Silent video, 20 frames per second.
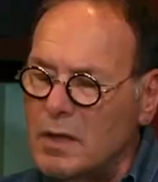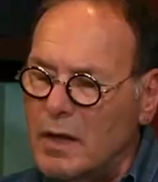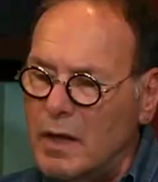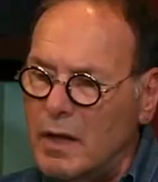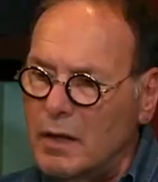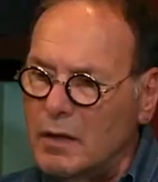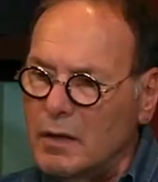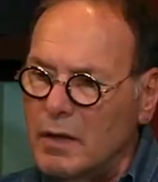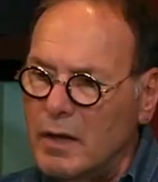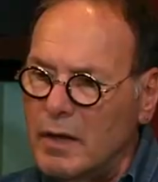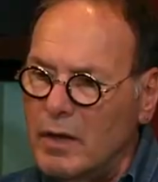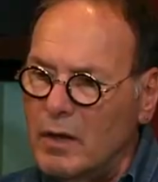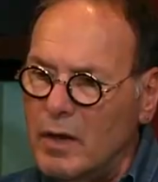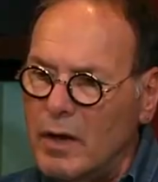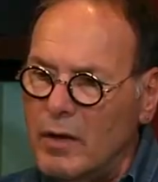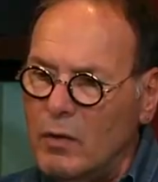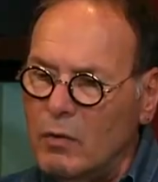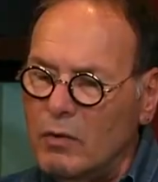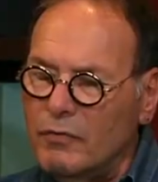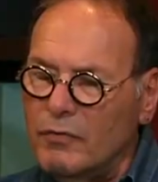that I
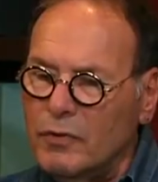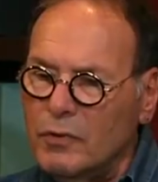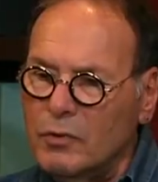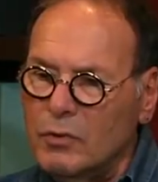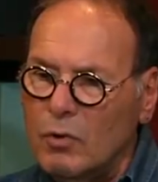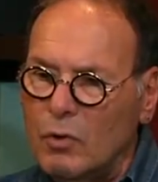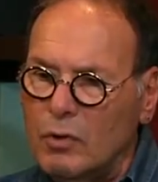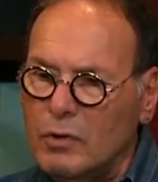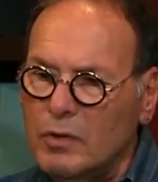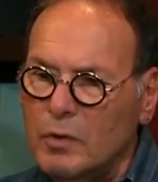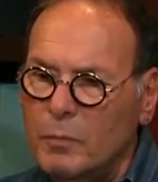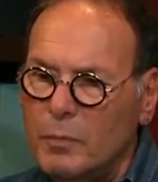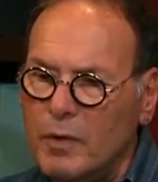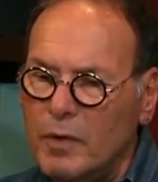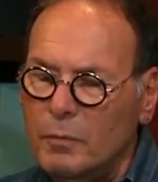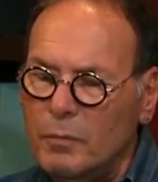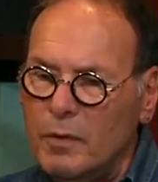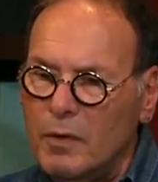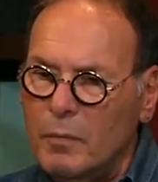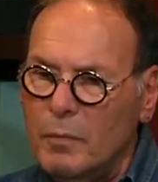often talk to
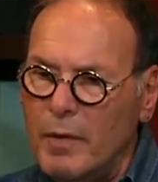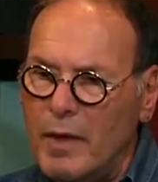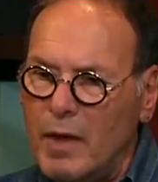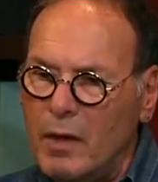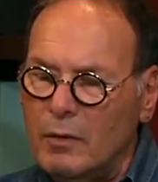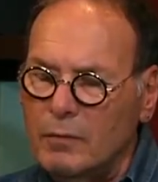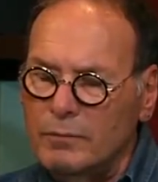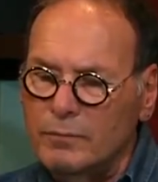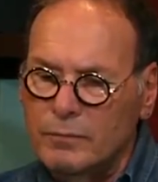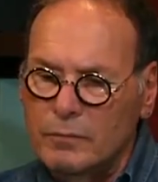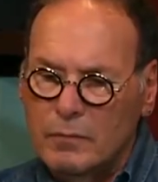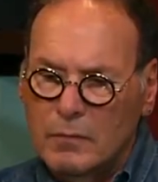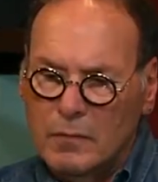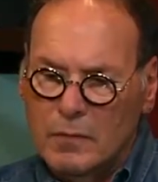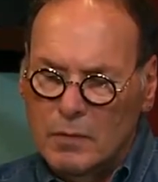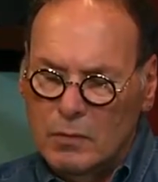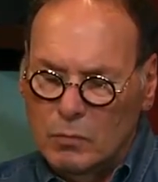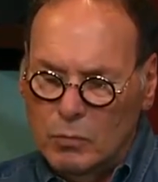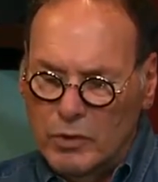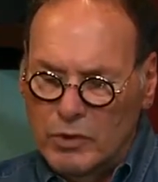people about,
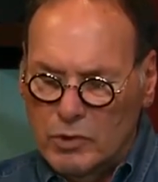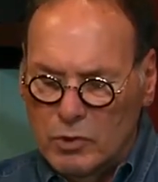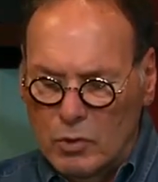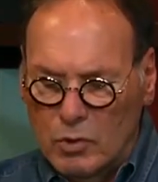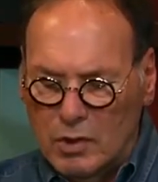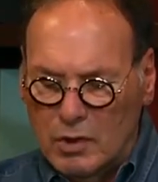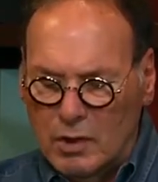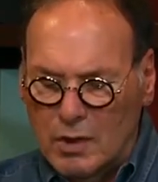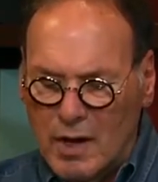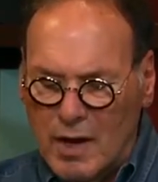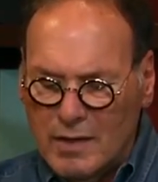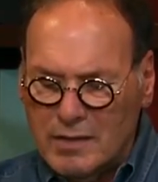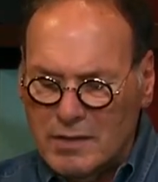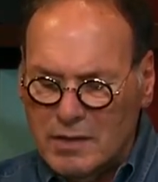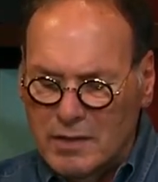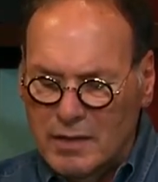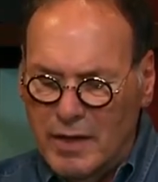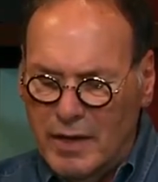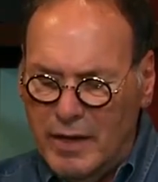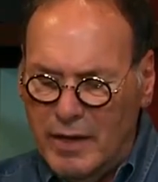we talk a lot
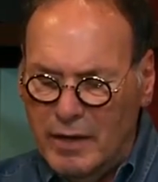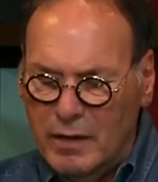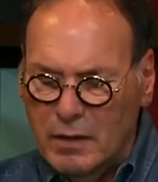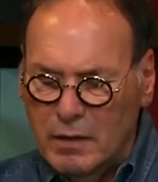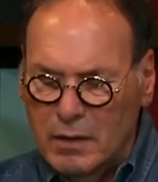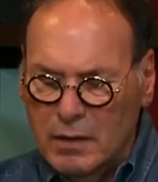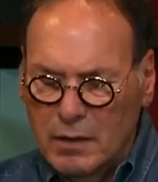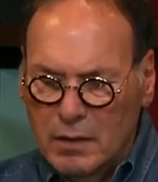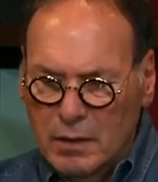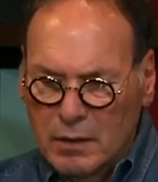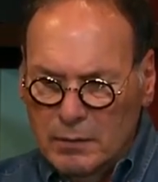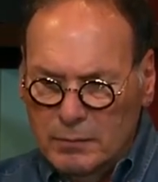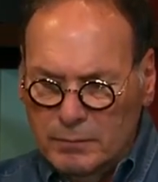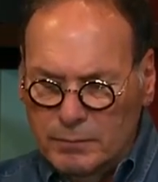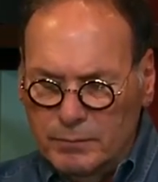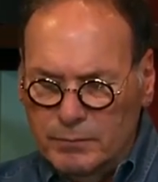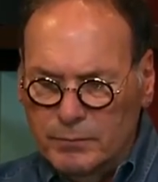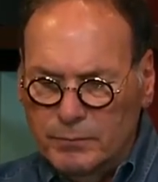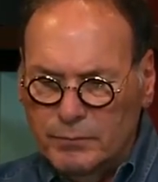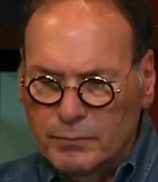today
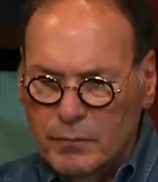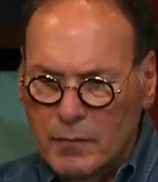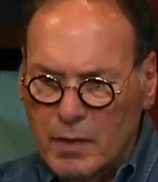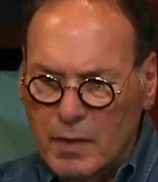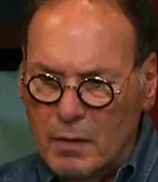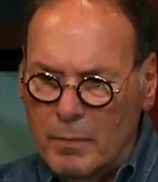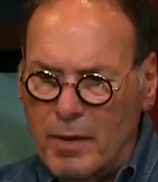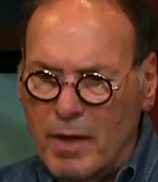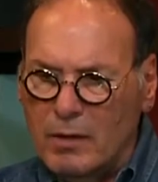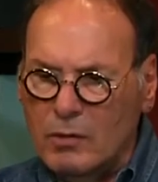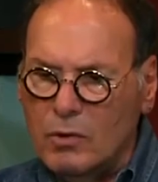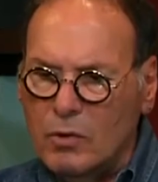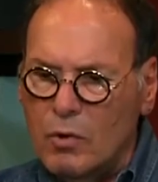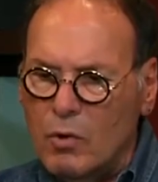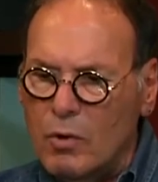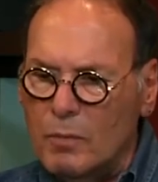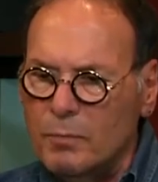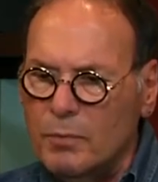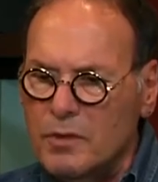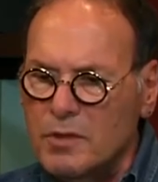about
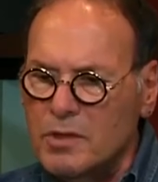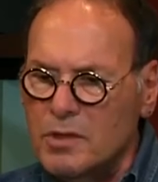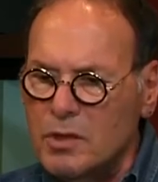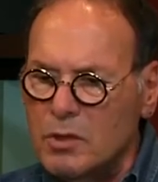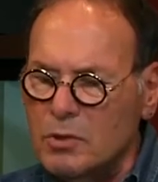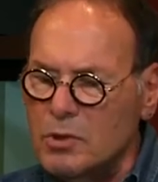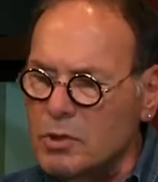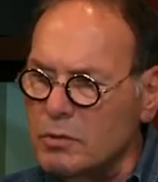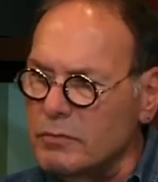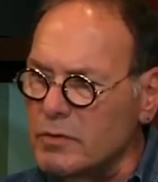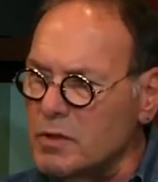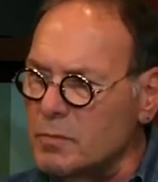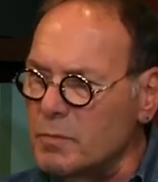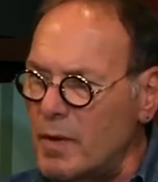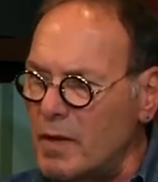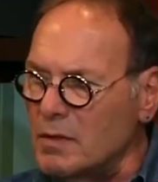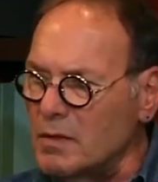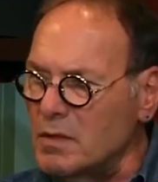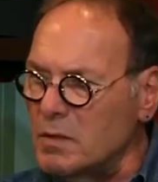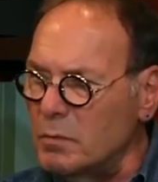corporate social
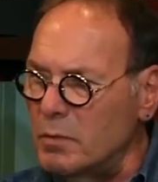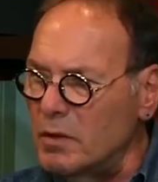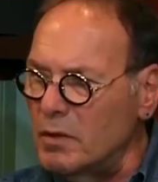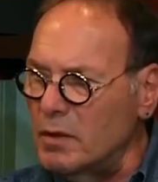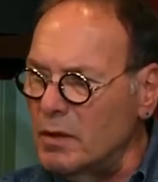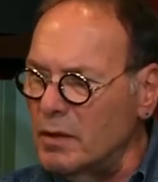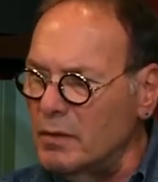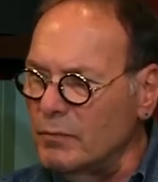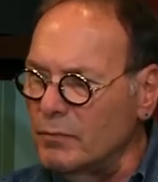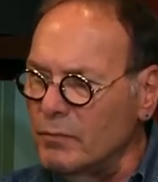responsibility